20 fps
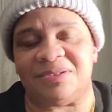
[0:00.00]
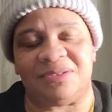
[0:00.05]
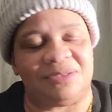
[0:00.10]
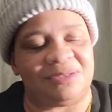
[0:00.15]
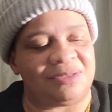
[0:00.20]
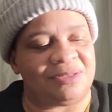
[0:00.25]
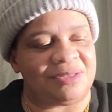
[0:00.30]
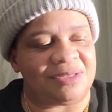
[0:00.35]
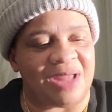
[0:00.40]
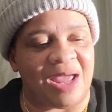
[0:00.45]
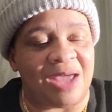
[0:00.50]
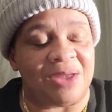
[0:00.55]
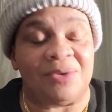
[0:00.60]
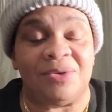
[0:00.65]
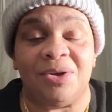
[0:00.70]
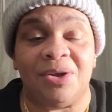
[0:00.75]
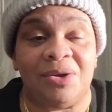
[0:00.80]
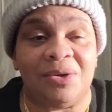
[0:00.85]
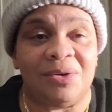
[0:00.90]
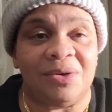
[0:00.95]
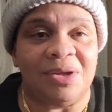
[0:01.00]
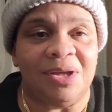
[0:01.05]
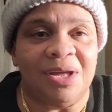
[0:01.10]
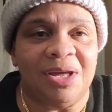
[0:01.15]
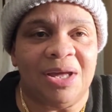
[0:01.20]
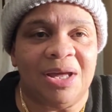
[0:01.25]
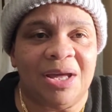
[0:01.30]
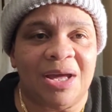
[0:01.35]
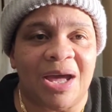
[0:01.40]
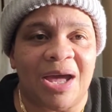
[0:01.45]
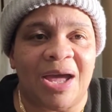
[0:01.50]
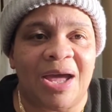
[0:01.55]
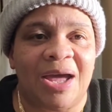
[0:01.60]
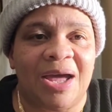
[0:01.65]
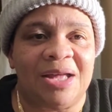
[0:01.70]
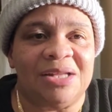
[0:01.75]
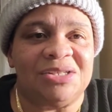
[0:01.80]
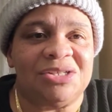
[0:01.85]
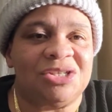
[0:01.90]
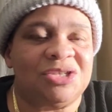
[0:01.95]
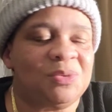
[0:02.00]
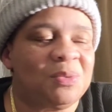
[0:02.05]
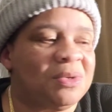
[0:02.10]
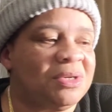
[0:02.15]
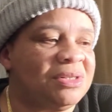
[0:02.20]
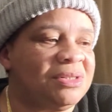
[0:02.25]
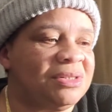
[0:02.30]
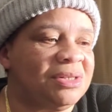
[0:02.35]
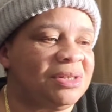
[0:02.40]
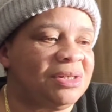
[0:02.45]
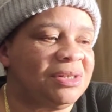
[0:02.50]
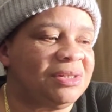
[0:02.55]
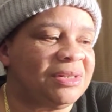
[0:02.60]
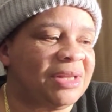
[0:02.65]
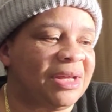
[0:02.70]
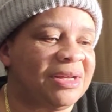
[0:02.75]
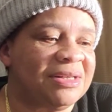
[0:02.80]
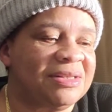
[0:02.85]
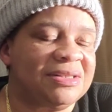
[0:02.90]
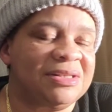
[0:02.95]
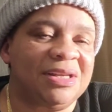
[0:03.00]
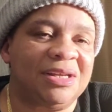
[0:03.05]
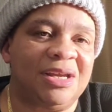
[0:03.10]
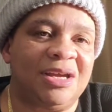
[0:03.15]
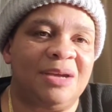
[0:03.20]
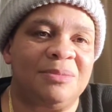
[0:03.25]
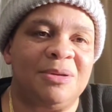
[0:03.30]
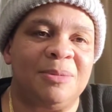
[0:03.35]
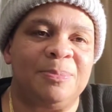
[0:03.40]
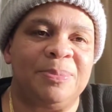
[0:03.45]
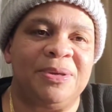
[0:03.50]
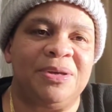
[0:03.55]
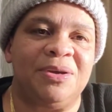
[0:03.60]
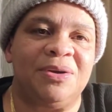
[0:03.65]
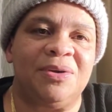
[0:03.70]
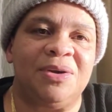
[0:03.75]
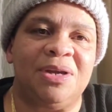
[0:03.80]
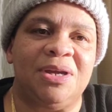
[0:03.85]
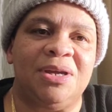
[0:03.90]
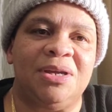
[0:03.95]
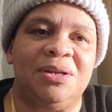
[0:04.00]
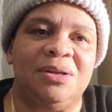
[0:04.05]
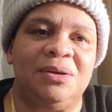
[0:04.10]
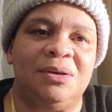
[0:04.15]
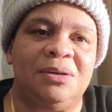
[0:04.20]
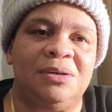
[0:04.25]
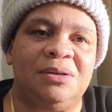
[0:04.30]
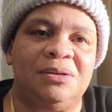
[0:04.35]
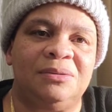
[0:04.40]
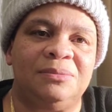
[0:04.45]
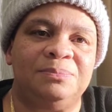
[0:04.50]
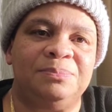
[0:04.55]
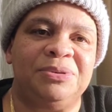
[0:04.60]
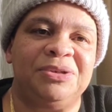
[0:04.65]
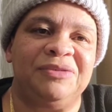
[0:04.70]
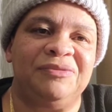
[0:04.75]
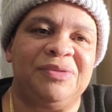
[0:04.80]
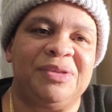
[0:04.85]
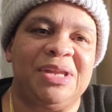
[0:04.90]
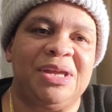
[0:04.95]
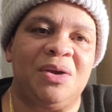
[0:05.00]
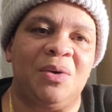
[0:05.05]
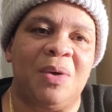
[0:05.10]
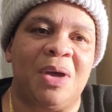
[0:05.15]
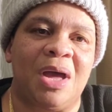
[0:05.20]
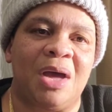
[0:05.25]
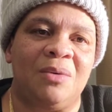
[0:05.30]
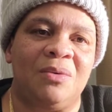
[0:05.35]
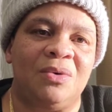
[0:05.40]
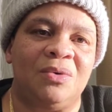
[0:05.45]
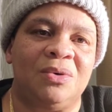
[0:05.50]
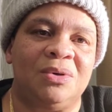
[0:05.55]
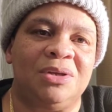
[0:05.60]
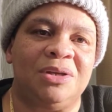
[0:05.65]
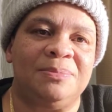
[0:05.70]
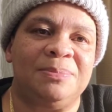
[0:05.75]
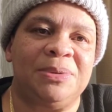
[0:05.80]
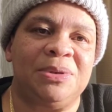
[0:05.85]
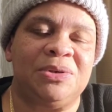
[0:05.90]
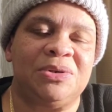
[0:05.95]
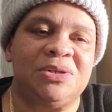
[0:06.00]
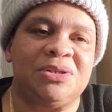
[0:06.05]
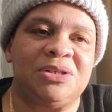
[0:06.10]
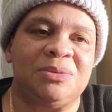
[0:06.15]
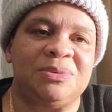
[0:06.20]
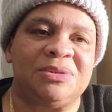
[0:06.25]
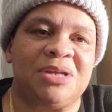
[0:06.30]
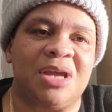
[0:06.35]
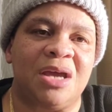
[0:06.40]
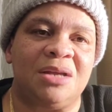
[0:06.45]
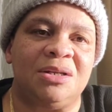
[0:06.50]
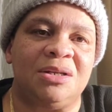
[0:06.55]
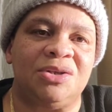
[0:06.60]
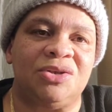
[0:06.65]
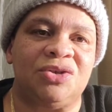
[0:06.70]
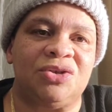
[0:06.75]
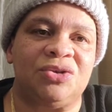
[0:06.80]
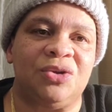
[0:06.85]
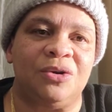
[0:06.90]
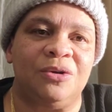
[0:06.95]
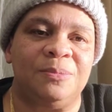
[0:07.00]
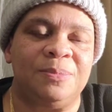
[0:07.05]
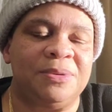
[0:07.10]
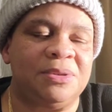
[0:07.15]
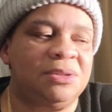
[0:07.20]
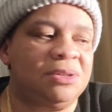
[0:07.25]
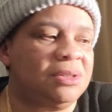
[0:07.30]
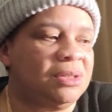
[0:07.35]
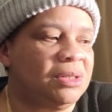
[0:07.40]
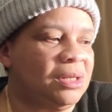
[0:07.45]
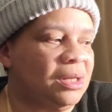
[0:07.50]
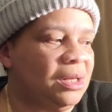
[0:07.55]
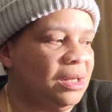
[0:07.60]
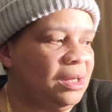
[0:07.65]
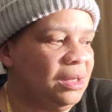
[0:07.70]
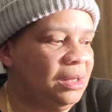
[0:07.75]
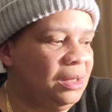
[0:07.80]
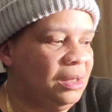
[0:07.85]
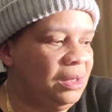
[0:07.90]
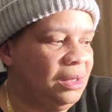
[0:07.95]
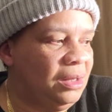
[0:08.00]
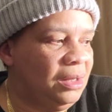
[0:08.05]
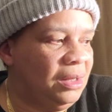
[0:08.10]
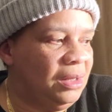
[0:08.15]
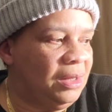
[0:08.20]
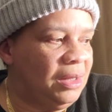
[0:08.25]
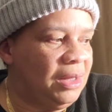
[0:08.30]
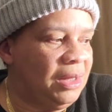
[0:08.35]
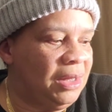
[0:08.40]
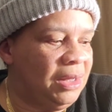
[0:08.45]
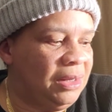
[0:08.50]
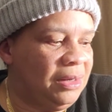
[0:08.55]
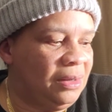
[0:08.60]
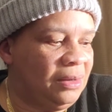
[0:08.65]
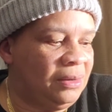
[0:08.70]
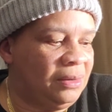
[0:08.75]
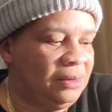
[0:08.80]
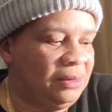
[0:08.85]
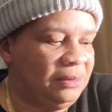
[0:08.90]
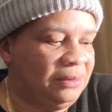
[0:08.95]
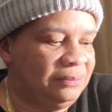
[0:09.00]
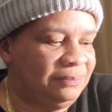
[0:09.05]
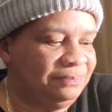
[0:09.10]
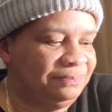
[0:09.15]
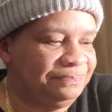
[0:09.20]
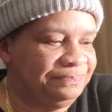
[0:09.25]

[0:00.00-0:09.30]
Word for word: I don't know. I, I just wanted to, like I said, come up here and um put a video out on it because it was kind of disturbing and um